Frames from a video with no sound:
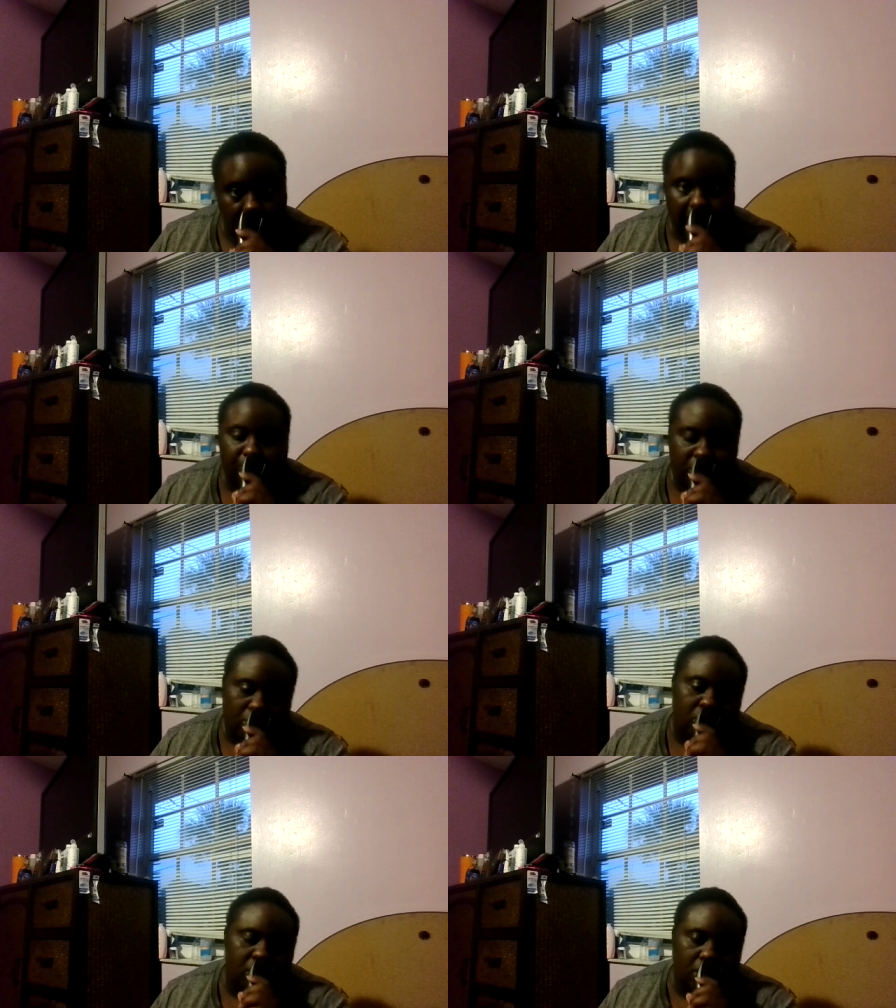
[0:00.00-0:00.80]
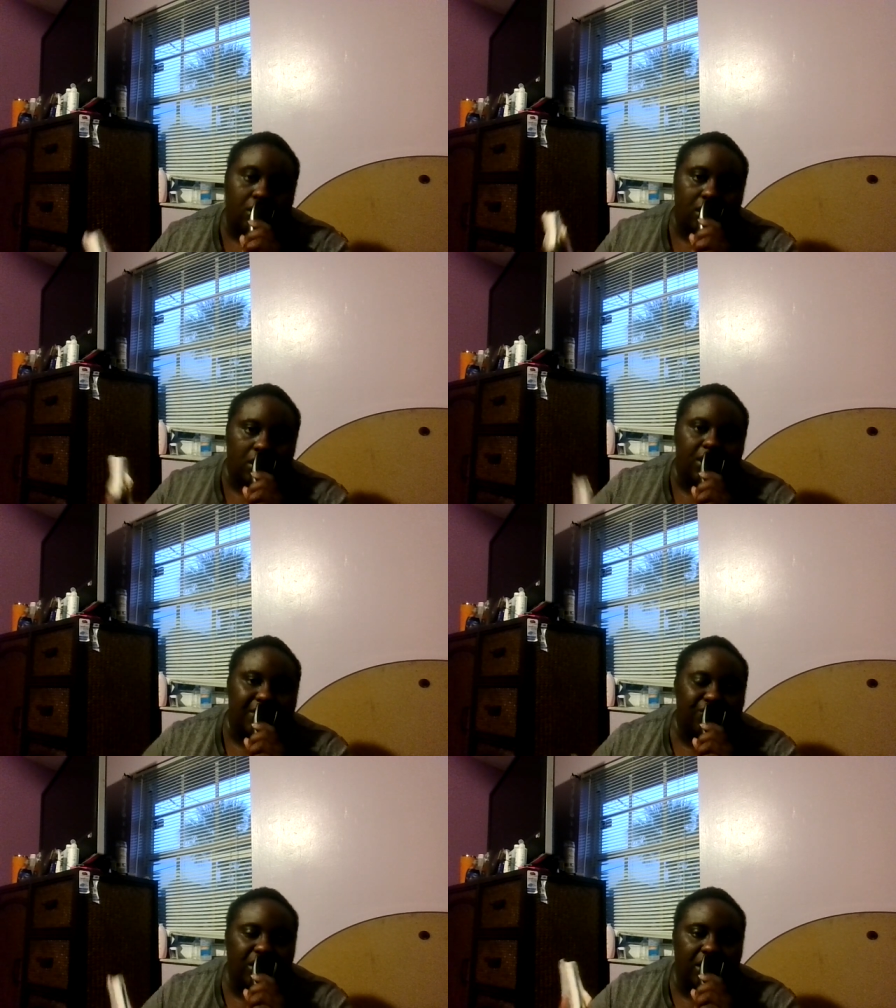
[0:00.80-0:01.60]
I'm just gonna
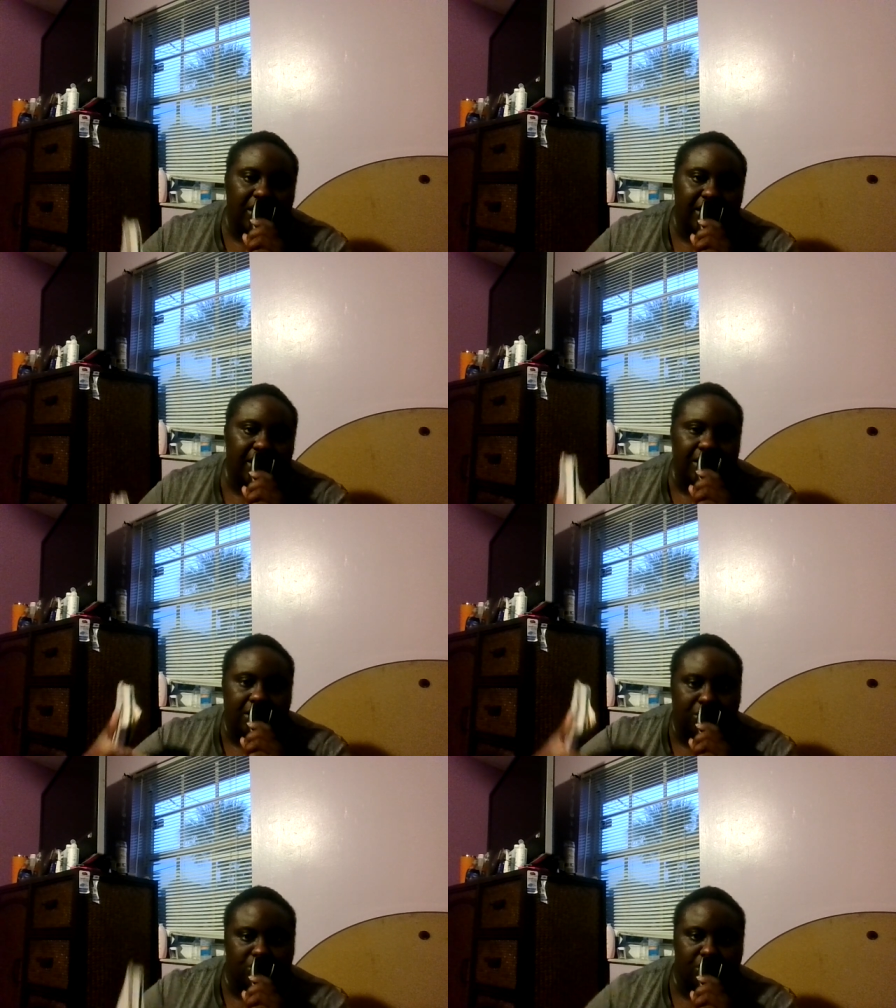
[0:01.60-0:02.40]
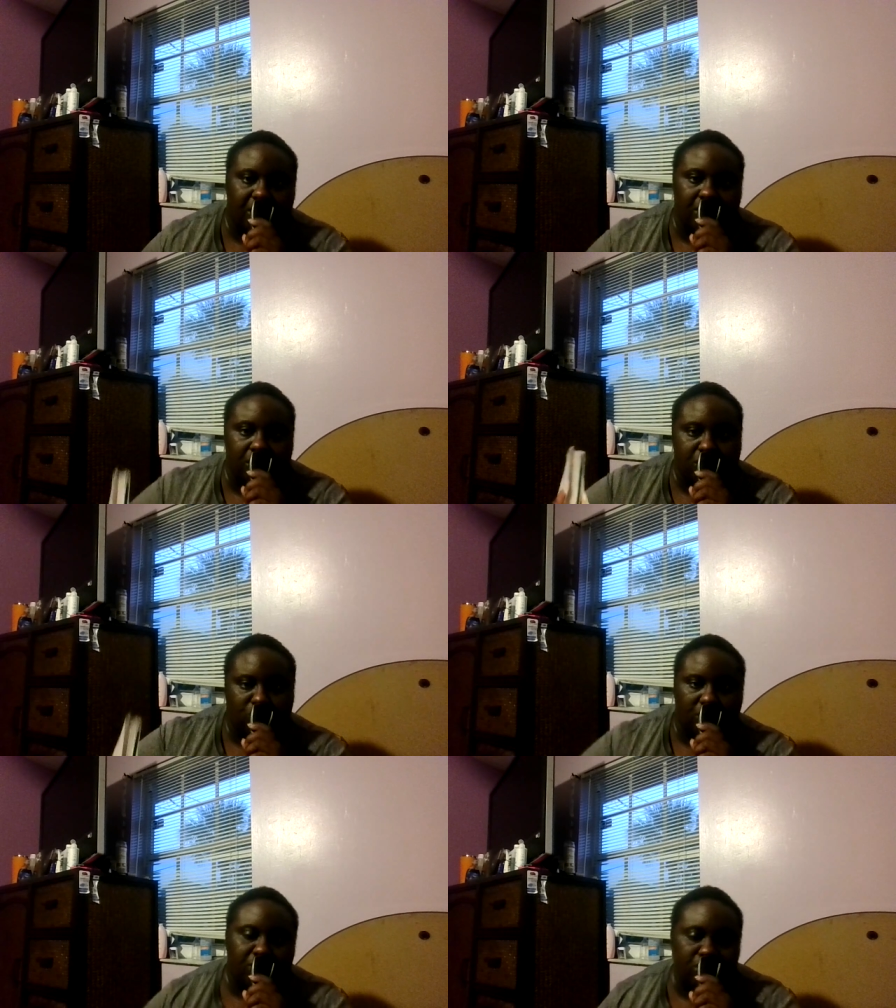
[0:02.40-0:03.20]
leave the link in this in the
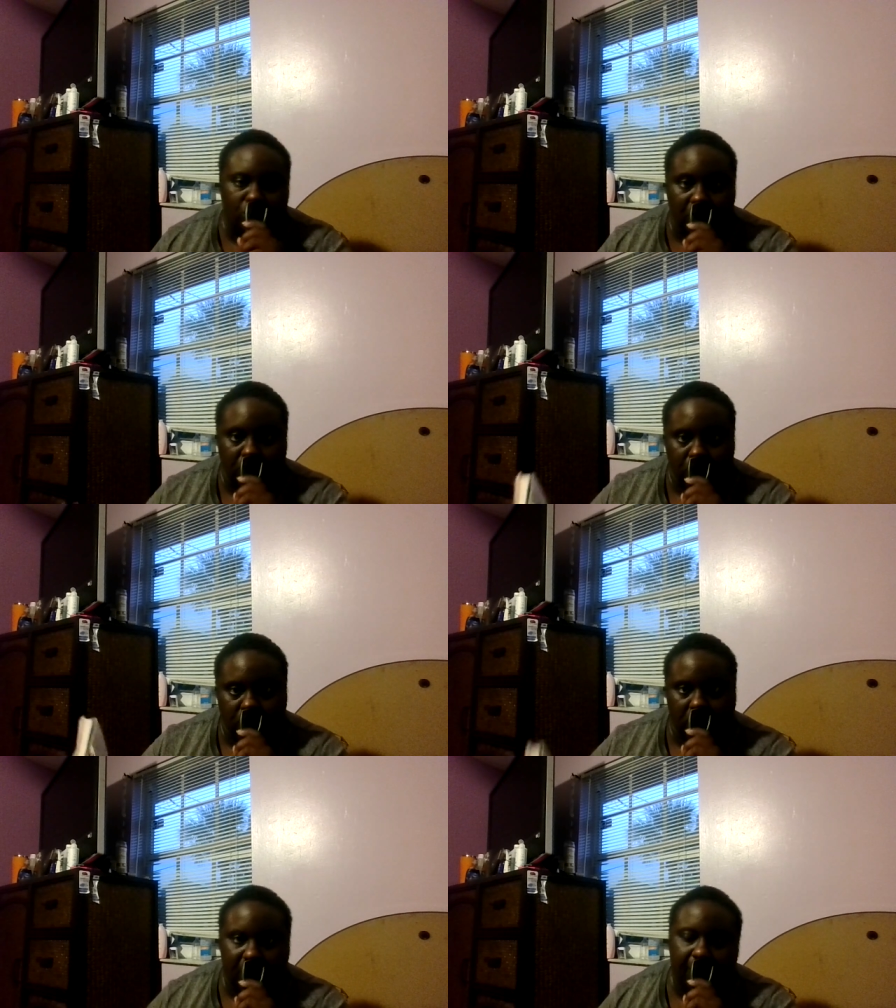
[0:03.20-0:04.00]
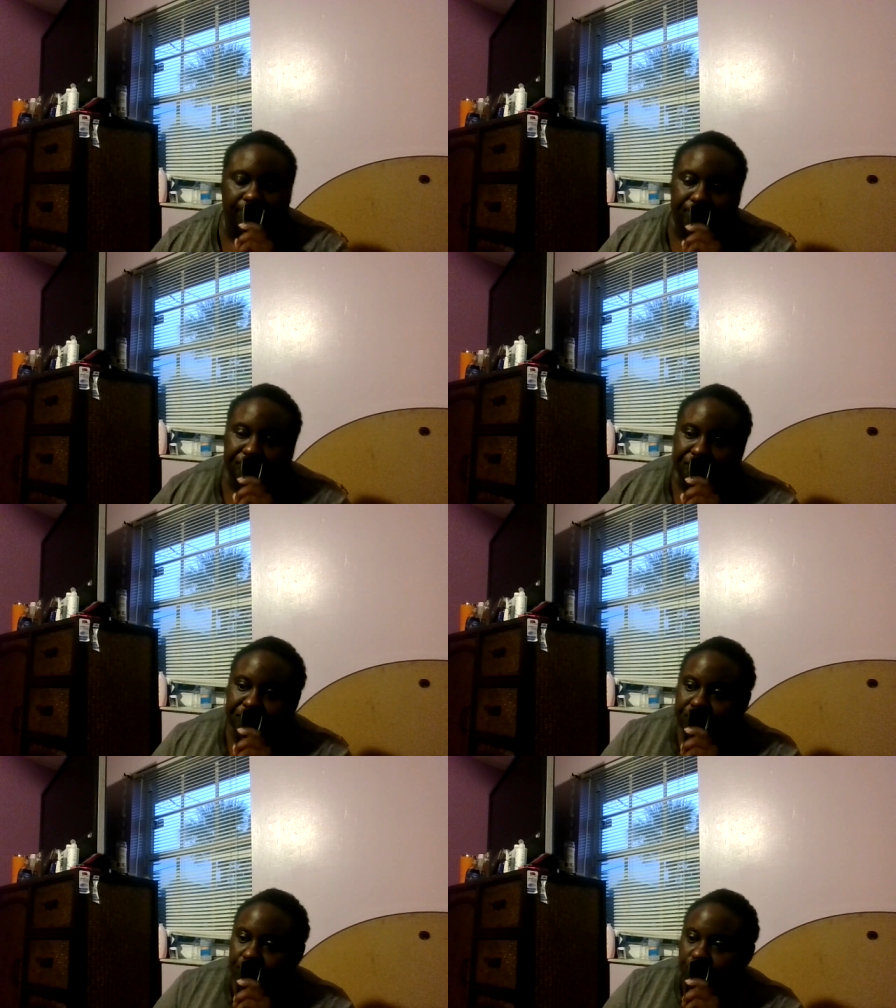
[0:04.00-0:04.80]
description so you can just click
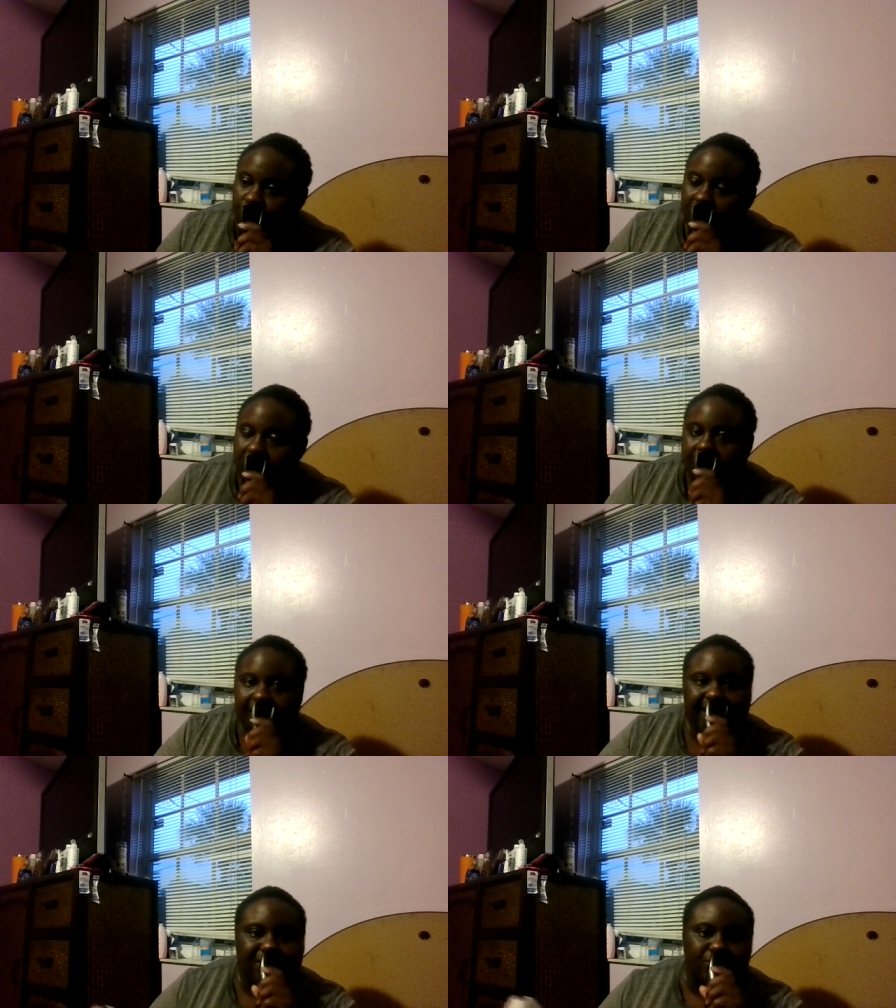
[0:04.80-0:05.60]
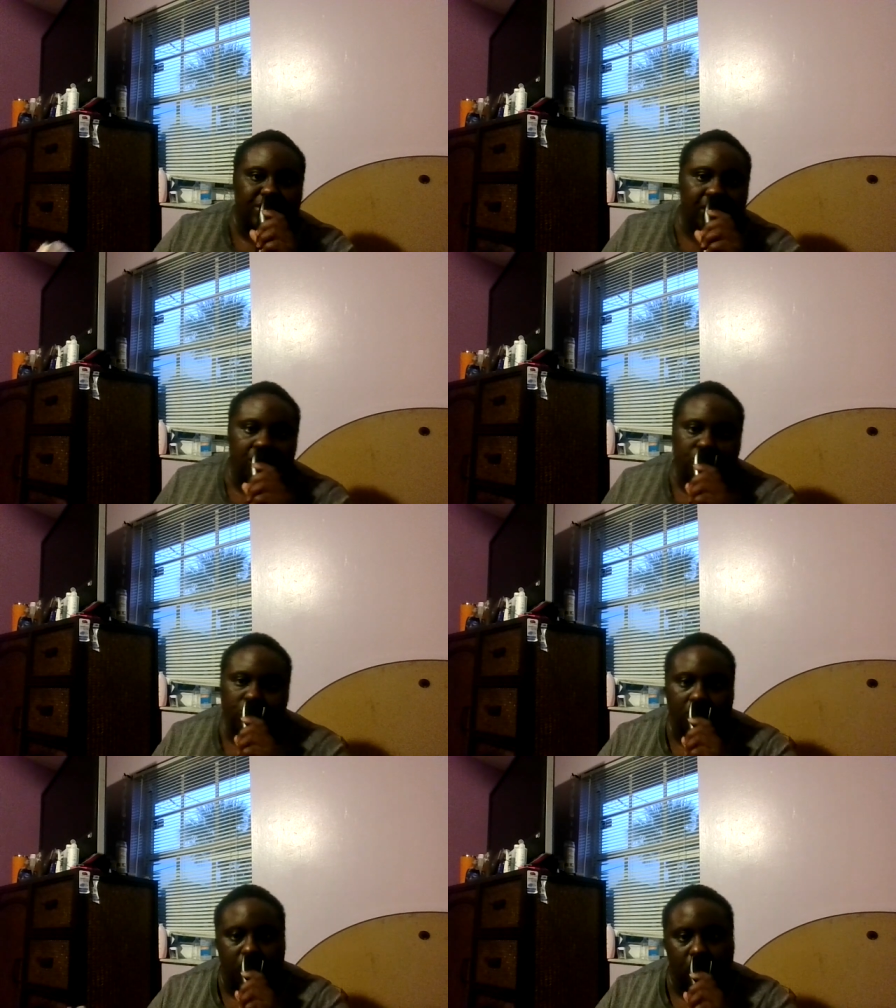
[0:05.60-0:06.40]
it would take you to
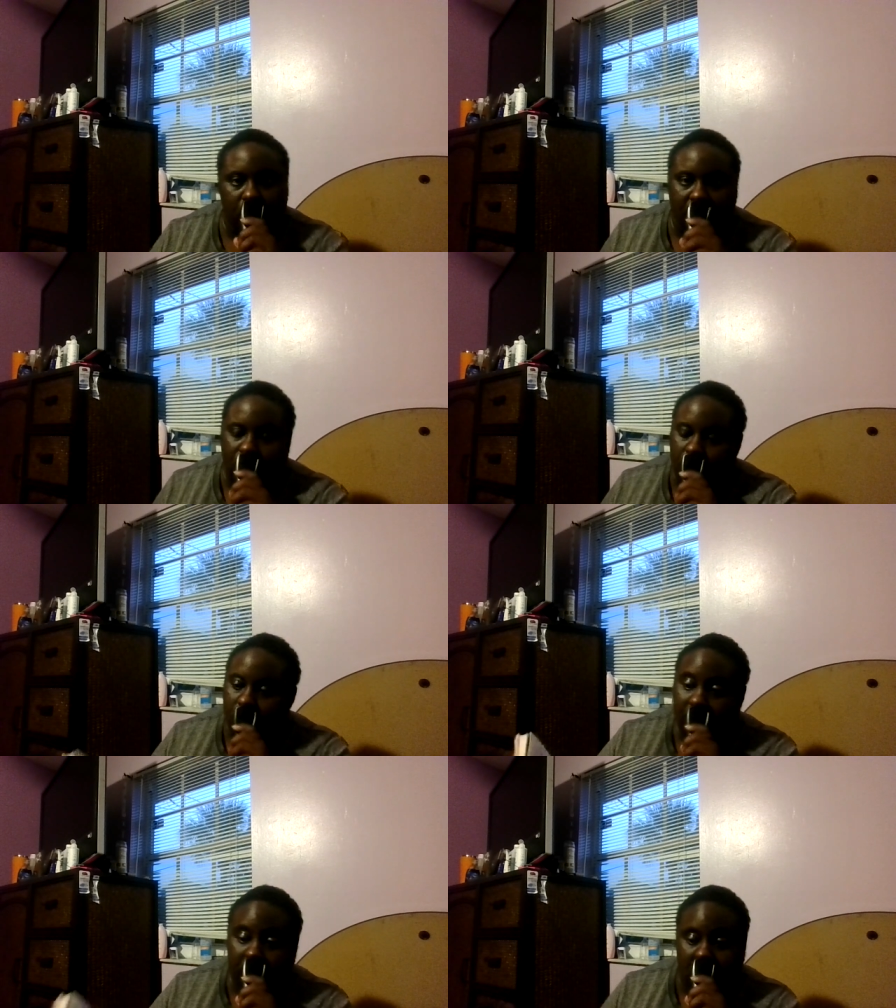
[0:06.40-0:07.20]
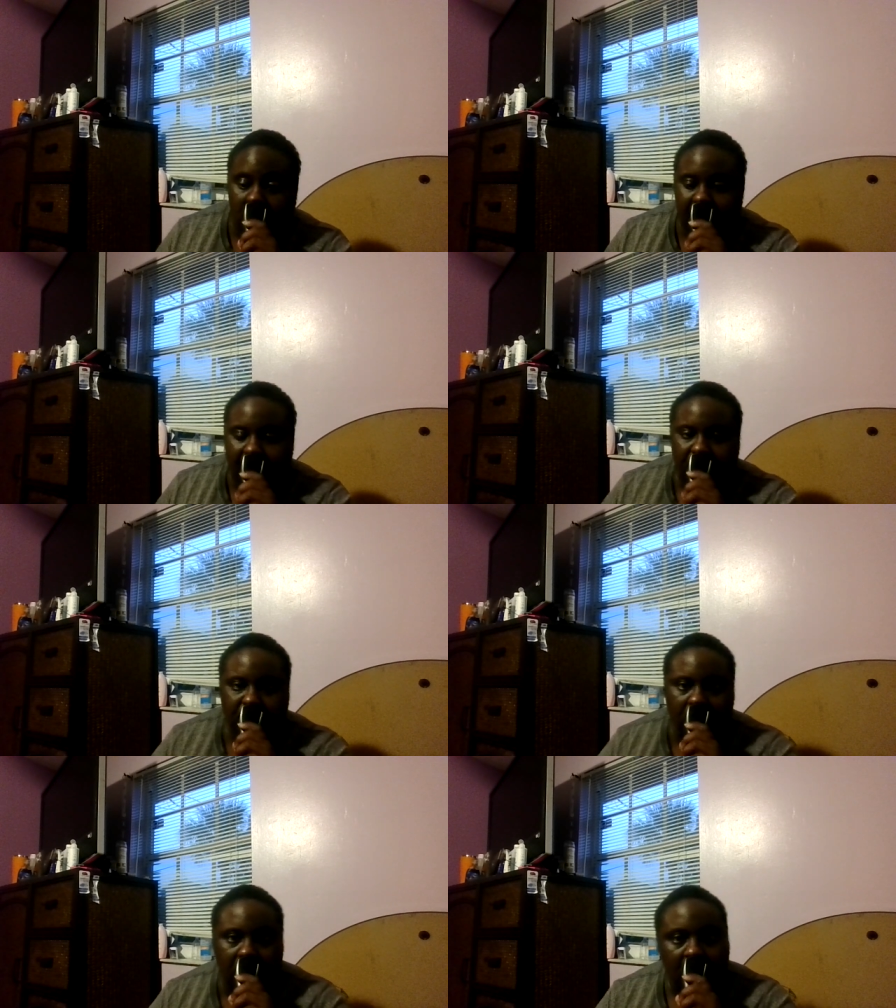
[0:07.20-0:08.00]
her book. Her book is on Amazon.